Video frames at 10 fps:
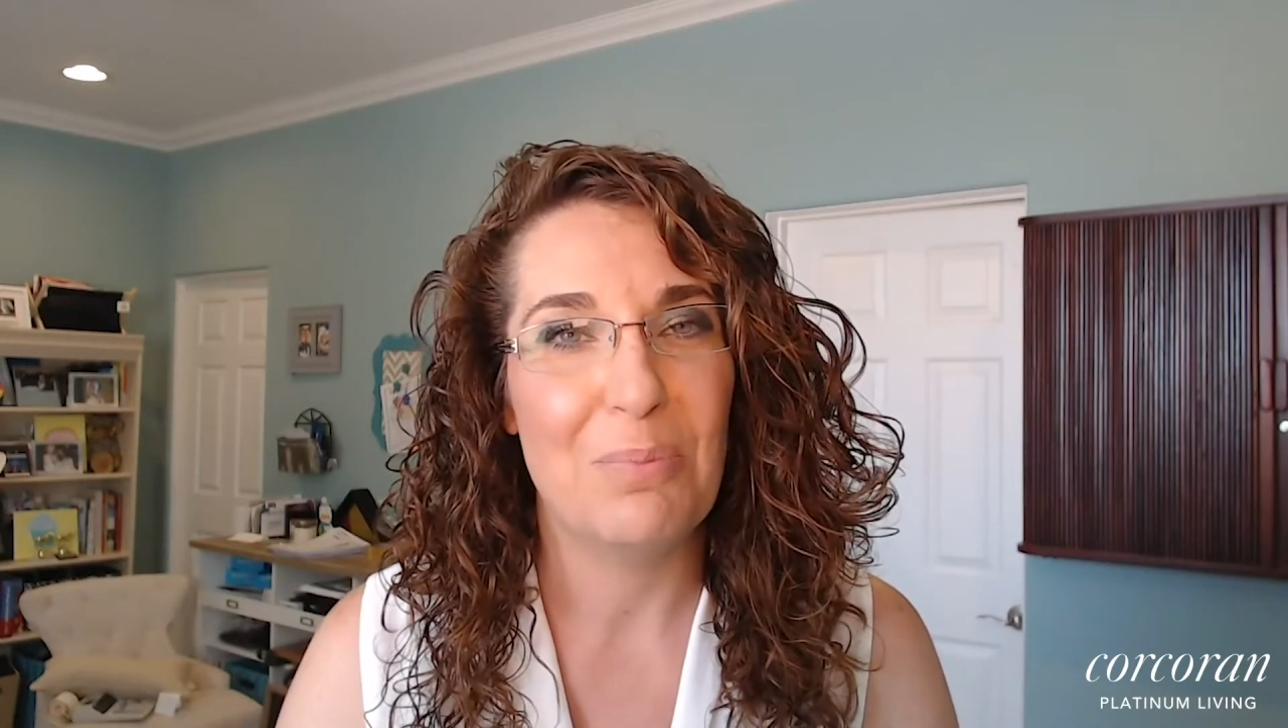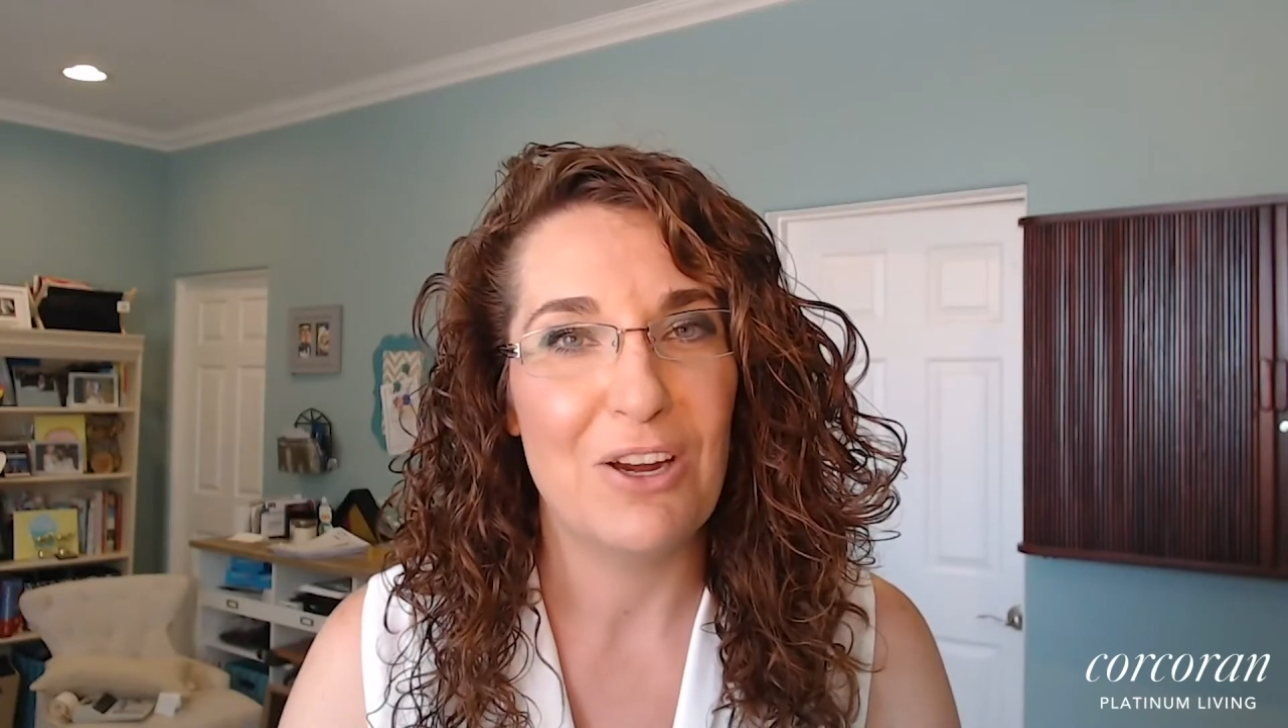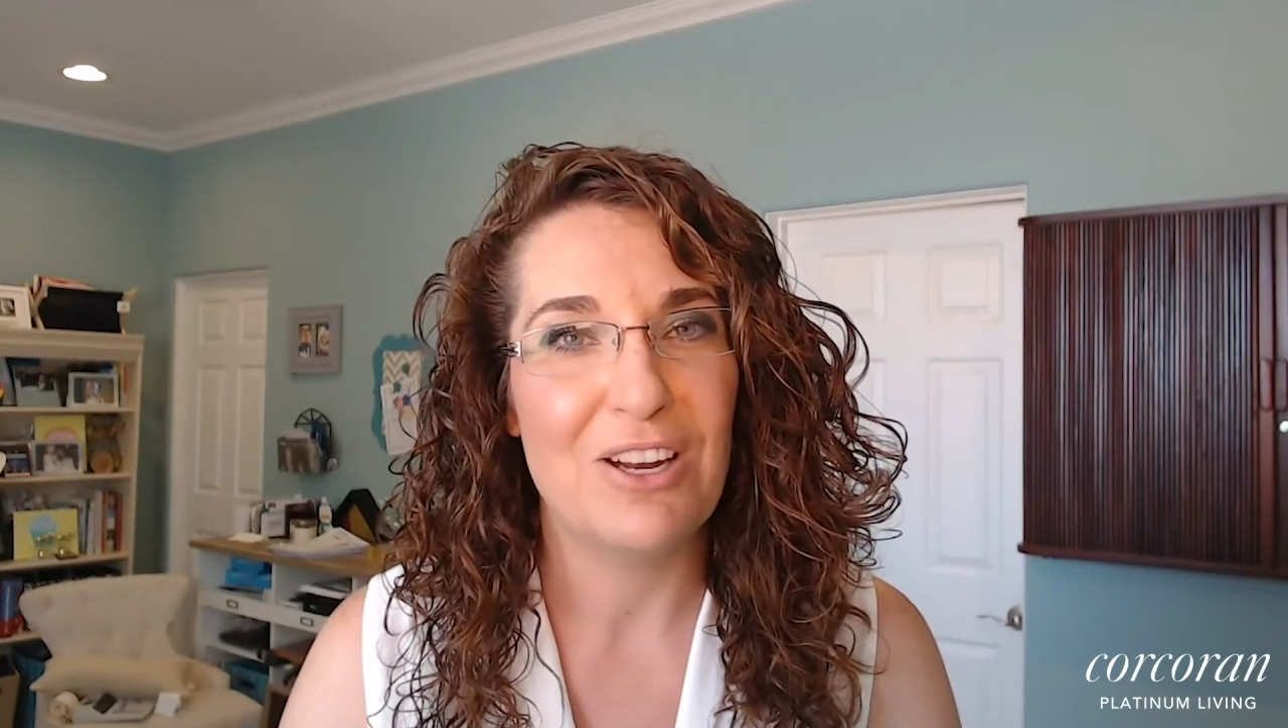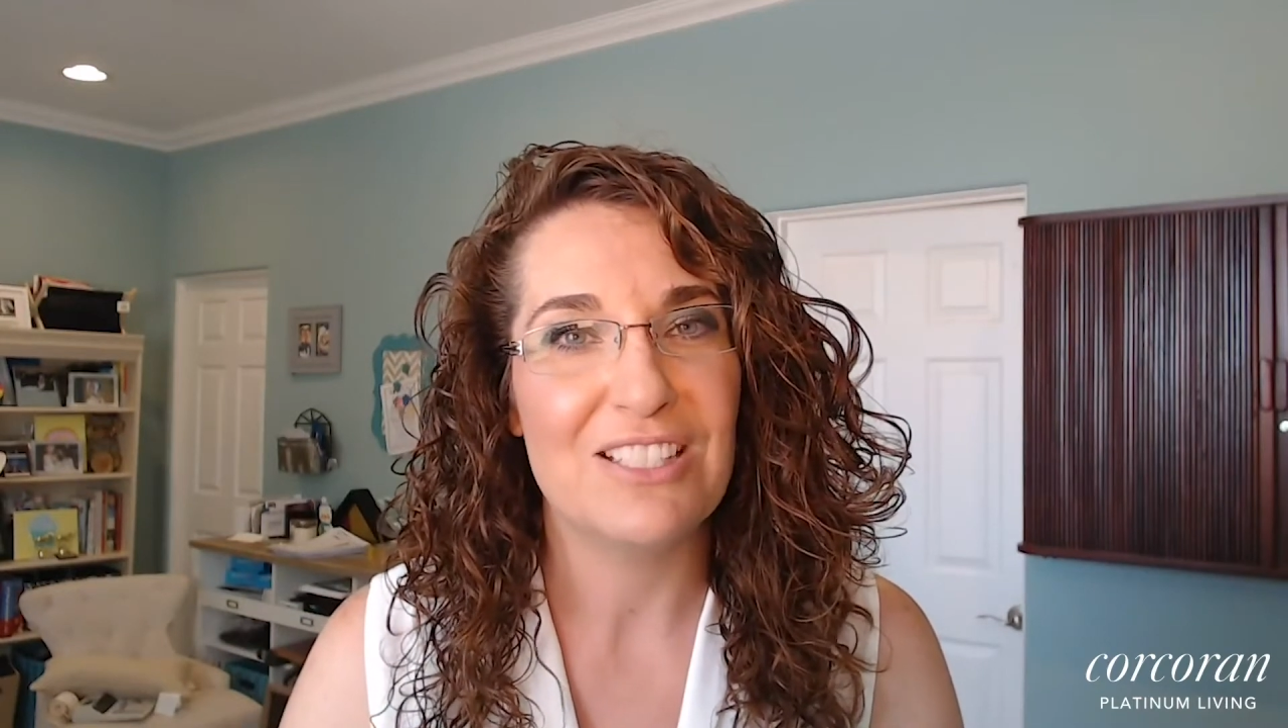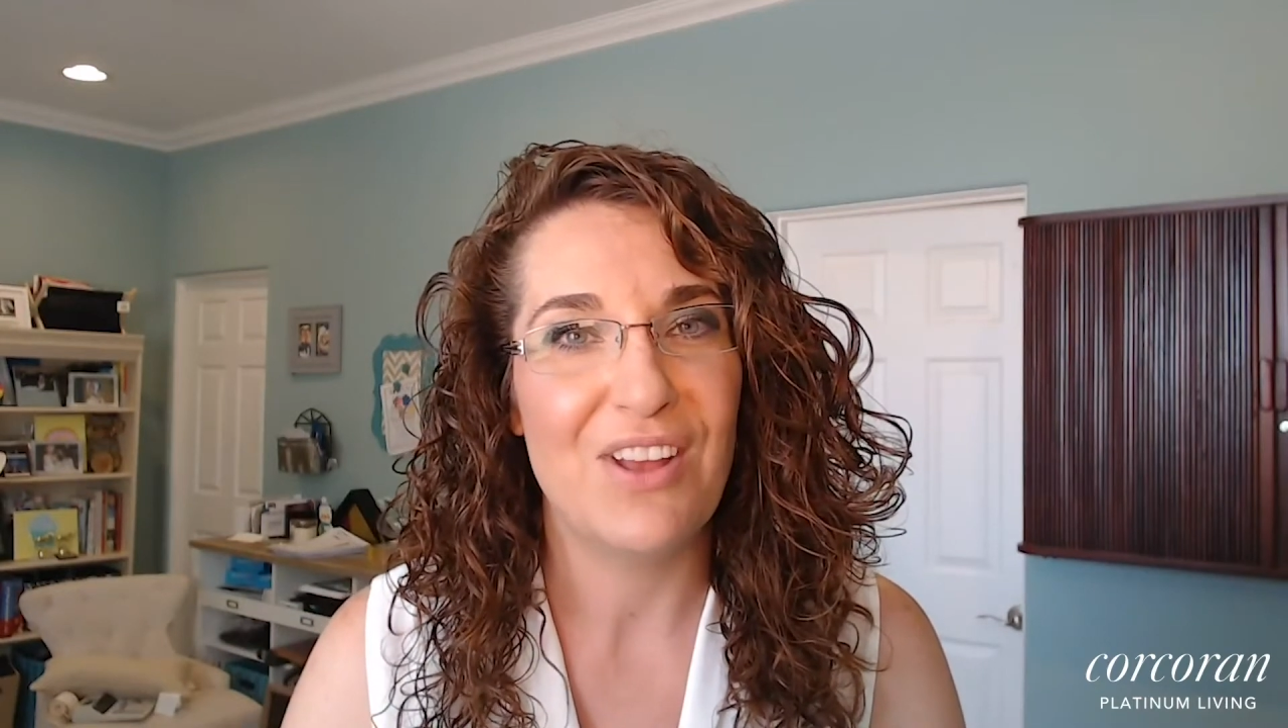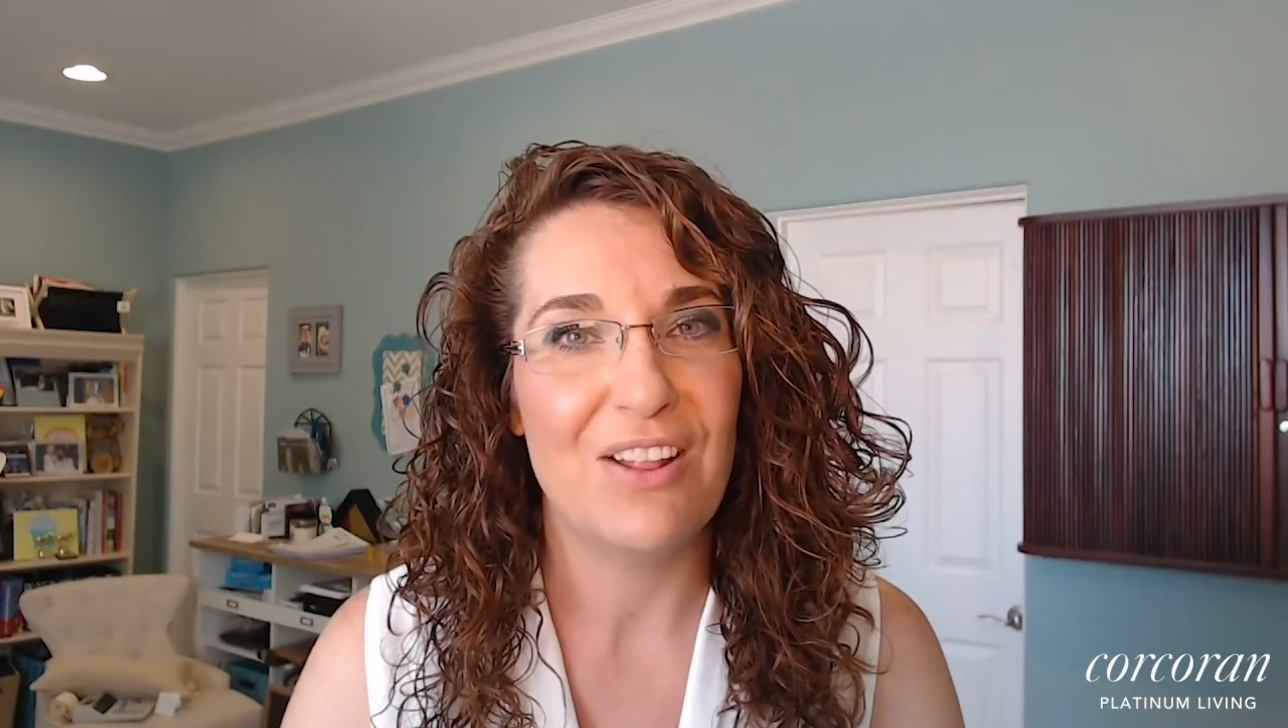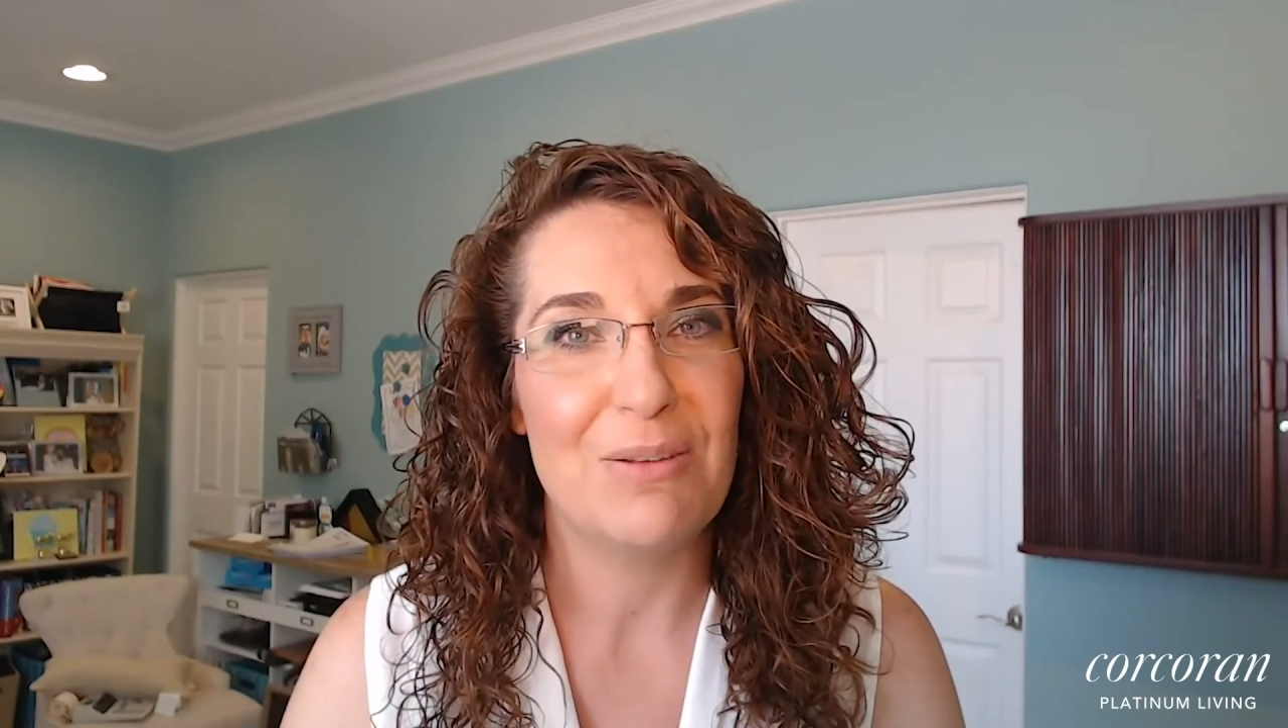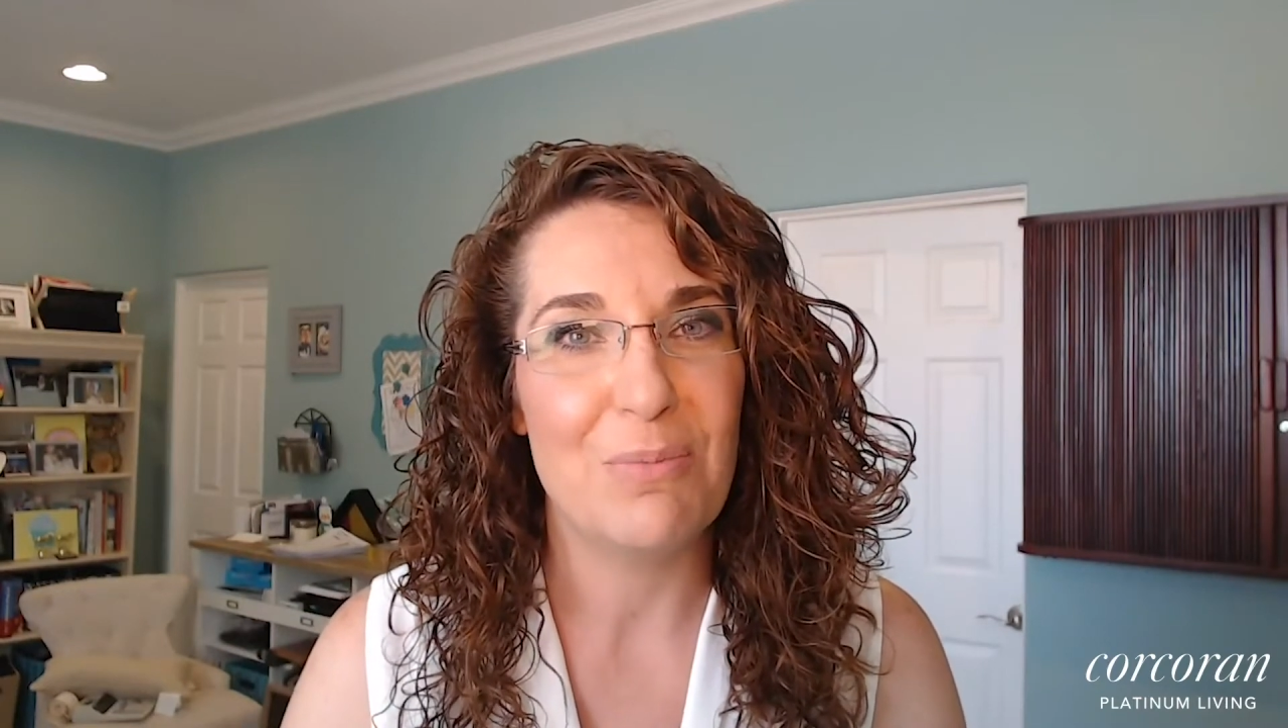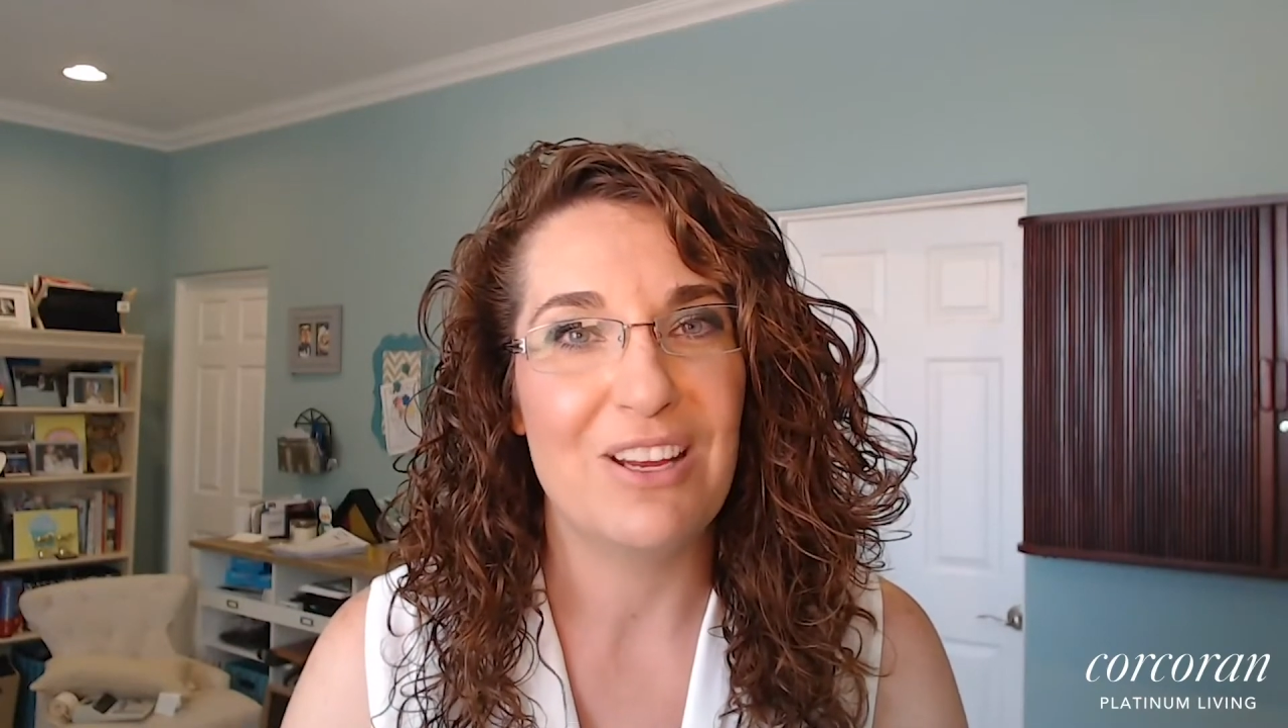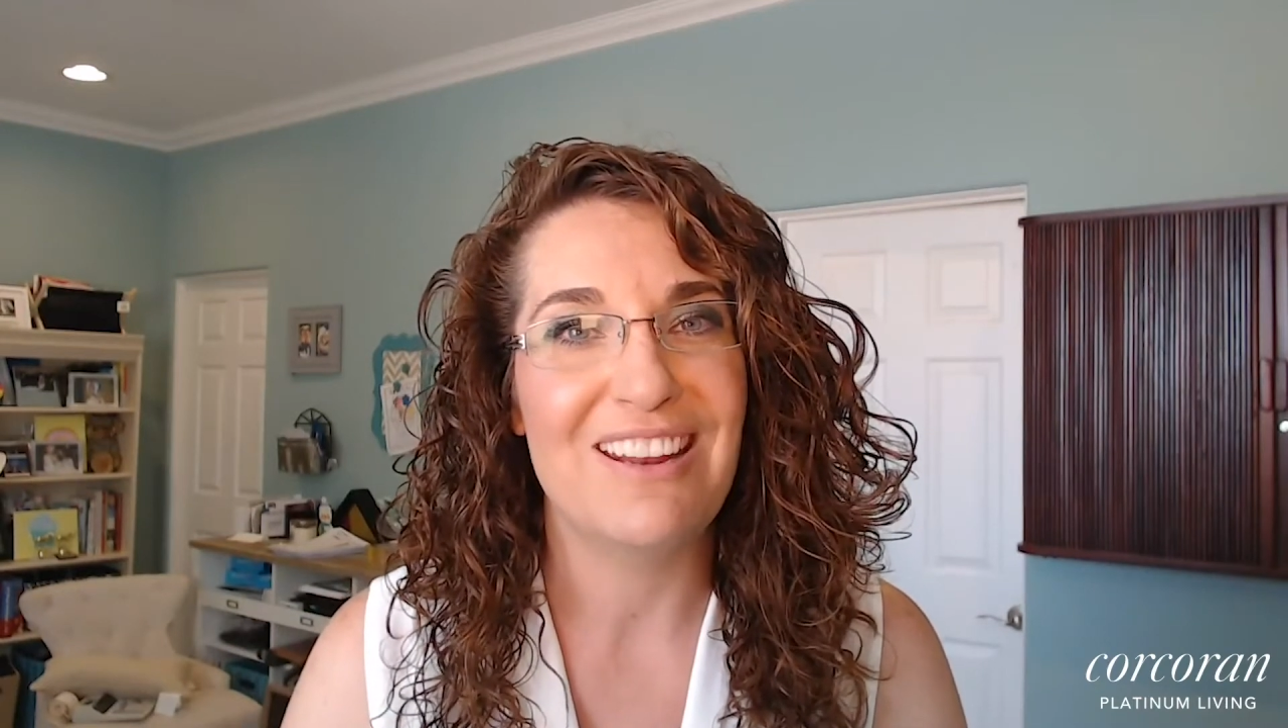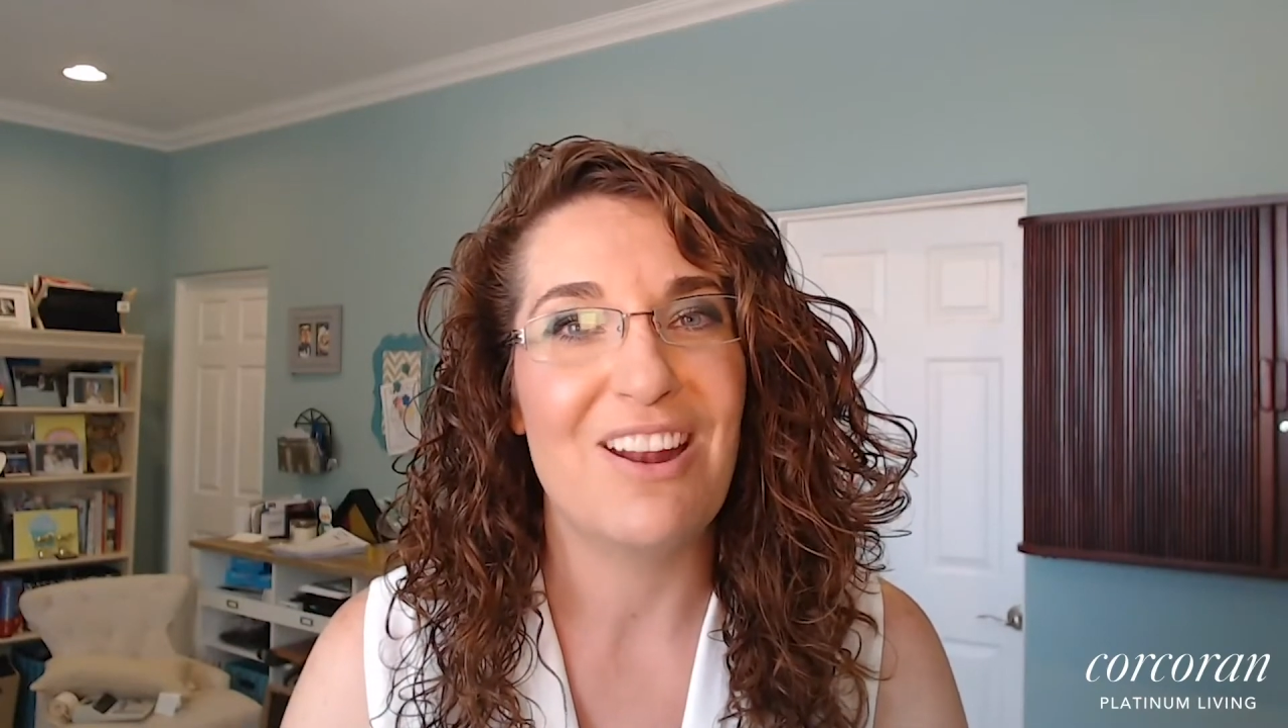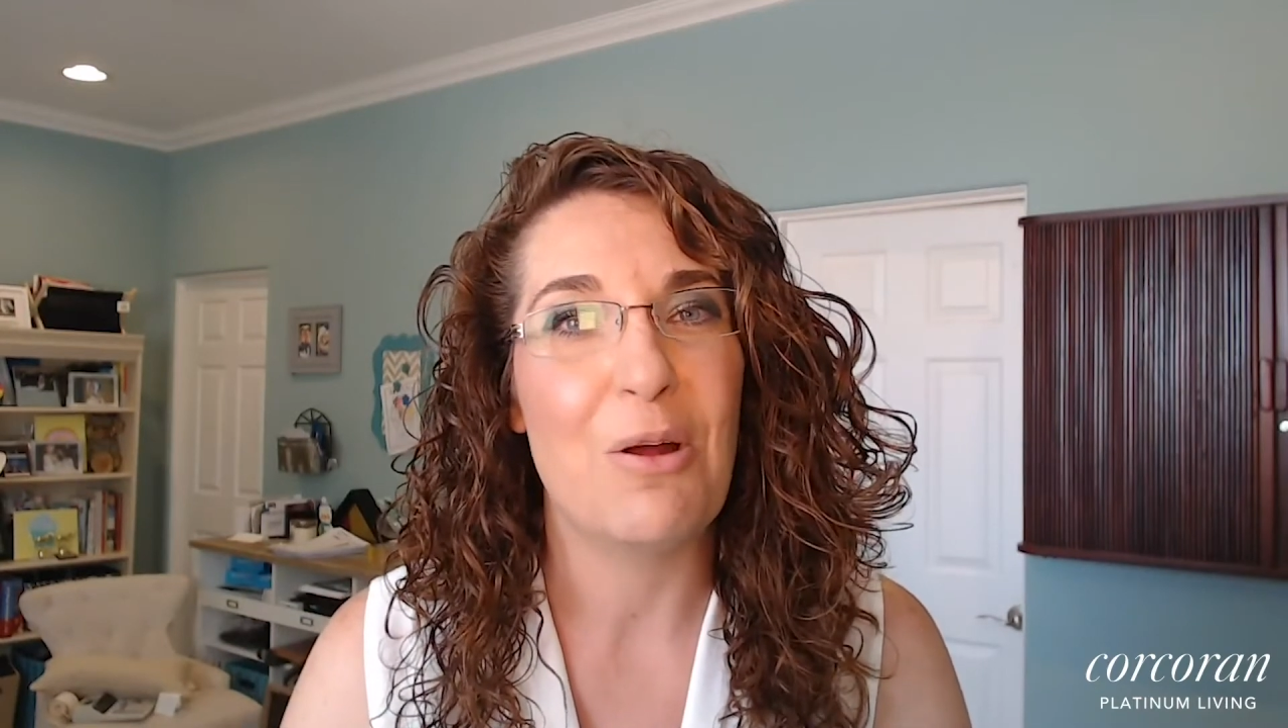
Paradise Valley market,